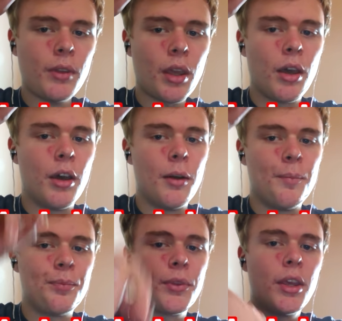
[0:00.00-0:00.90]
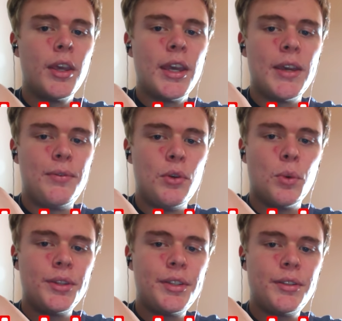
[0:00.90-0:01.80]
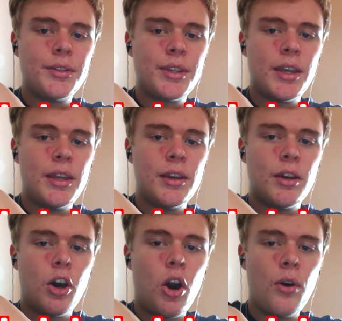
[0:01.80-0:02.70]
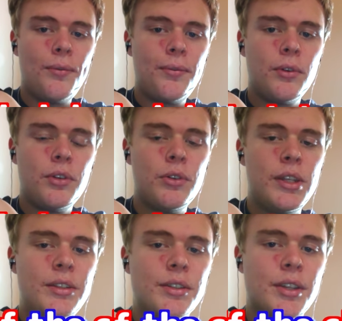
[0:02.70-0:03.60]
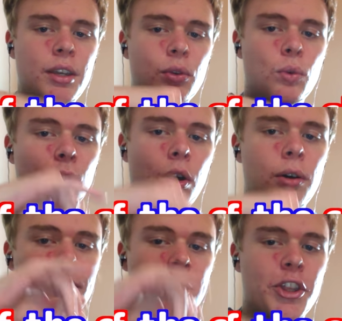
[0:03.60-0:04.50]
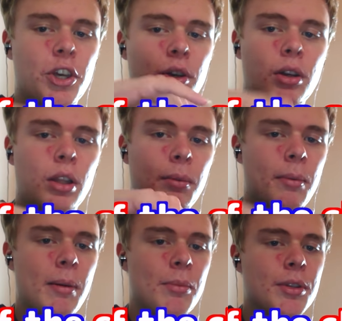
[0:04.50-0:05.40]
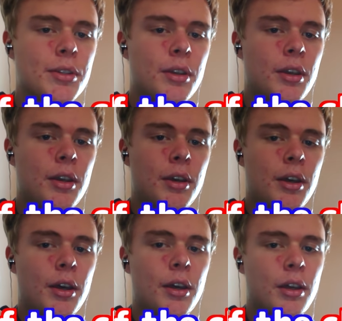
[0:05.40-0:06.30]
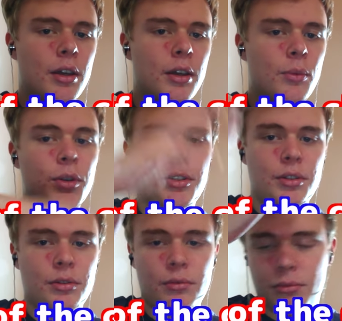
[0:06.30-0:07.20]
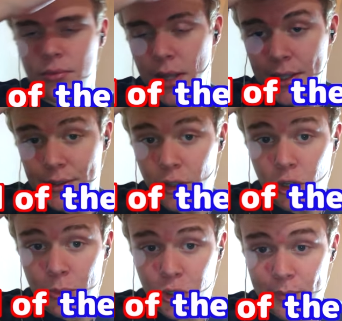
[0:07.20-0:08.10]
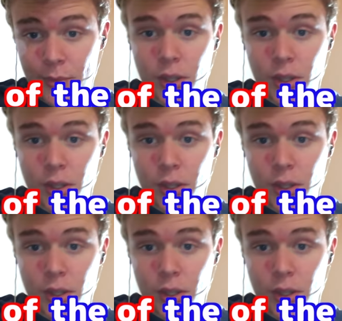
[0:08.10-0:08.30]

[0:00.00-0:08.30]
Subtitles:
If you wanted to say of, you need to say all of the club members, which isn't an option.